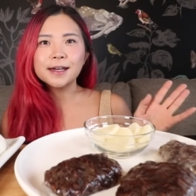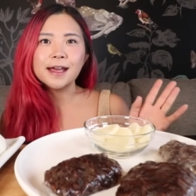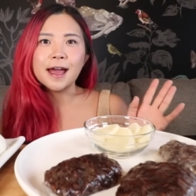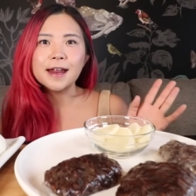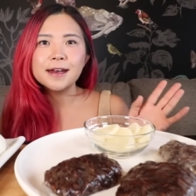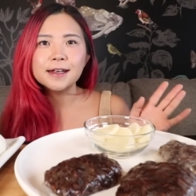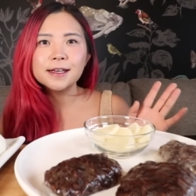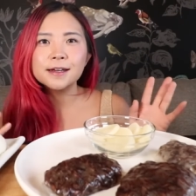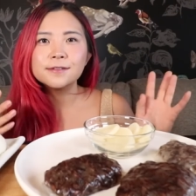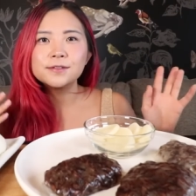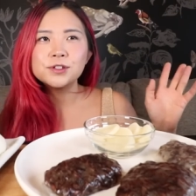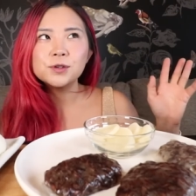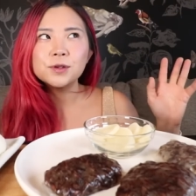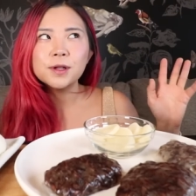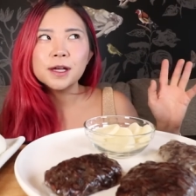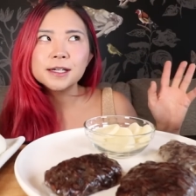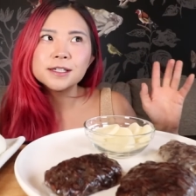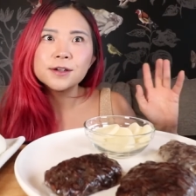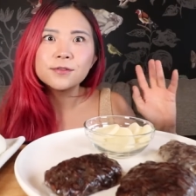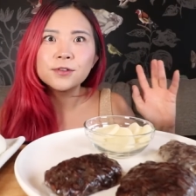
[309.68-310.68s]
again, it gives you
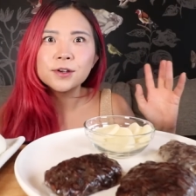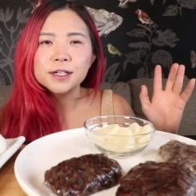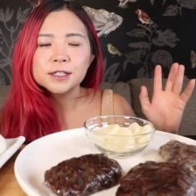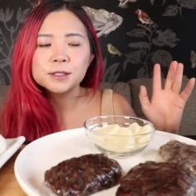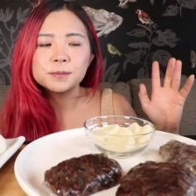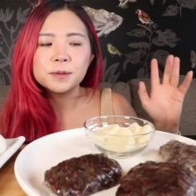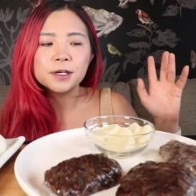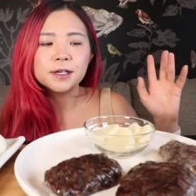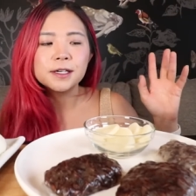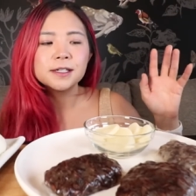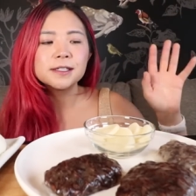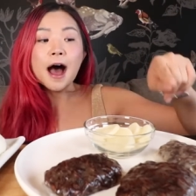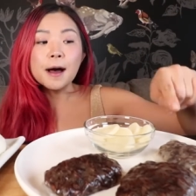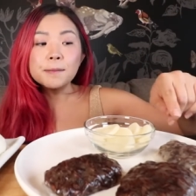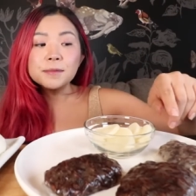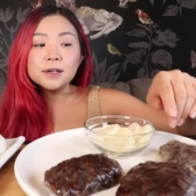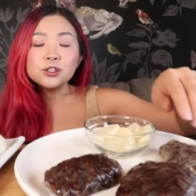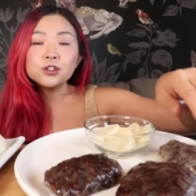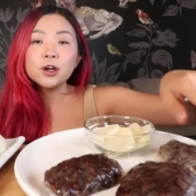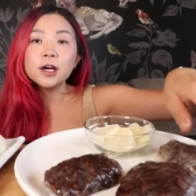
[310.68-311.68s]
like a different experience.
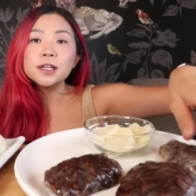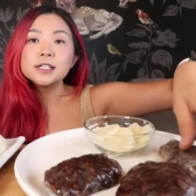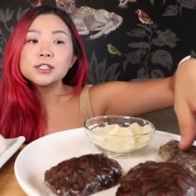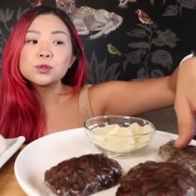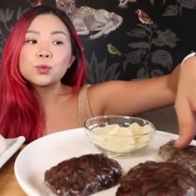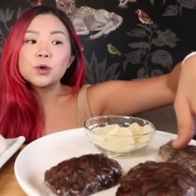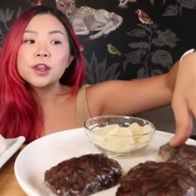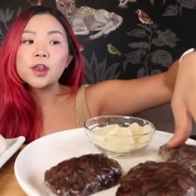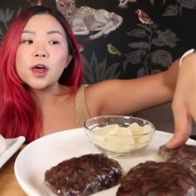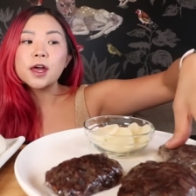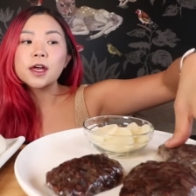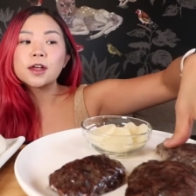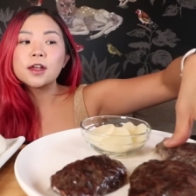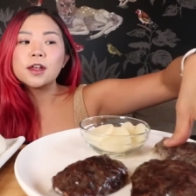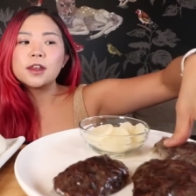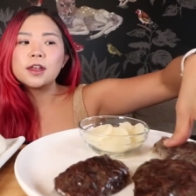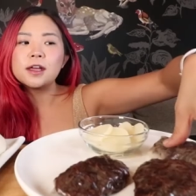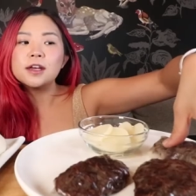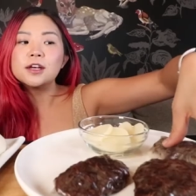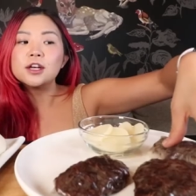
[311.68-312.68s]
I'm gonna try this with like
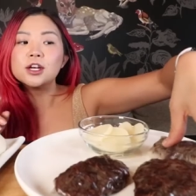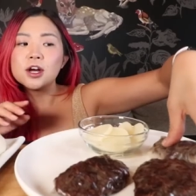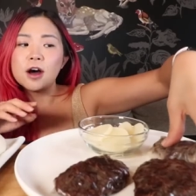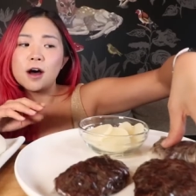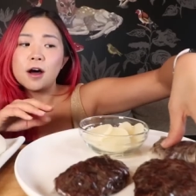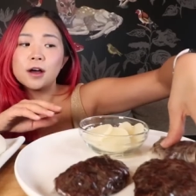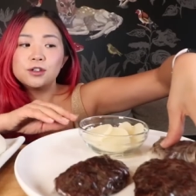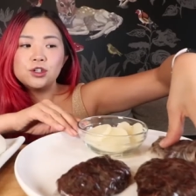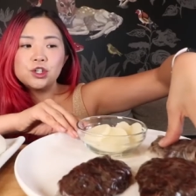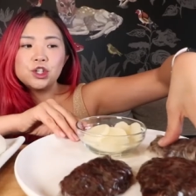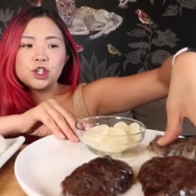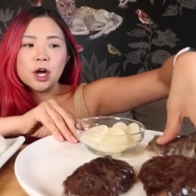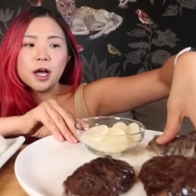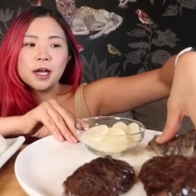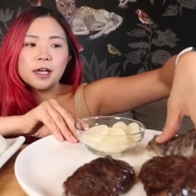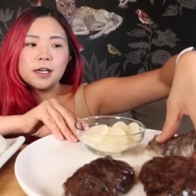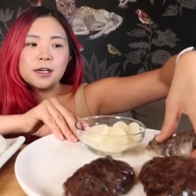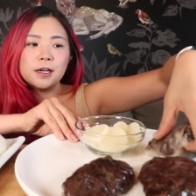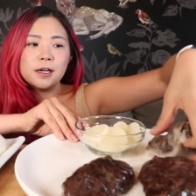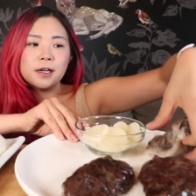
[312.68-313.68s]
the
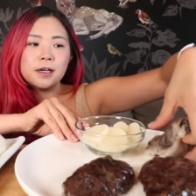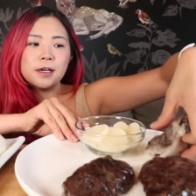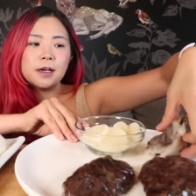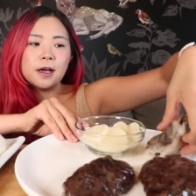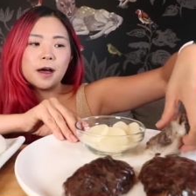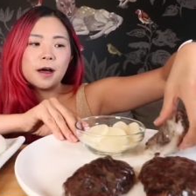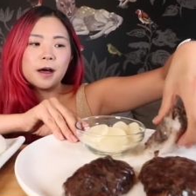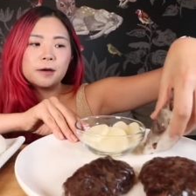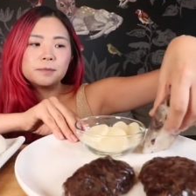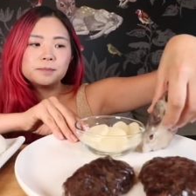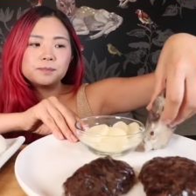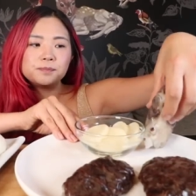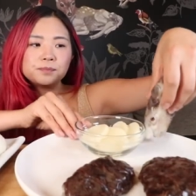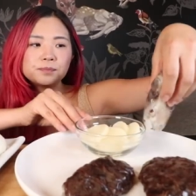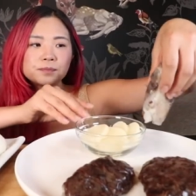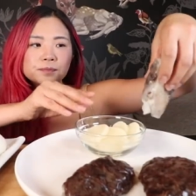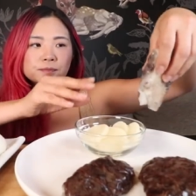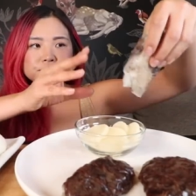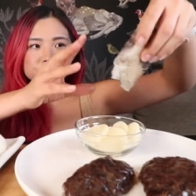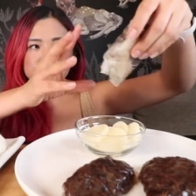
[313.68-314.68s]
non-shiny
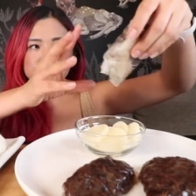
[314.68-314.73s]
um,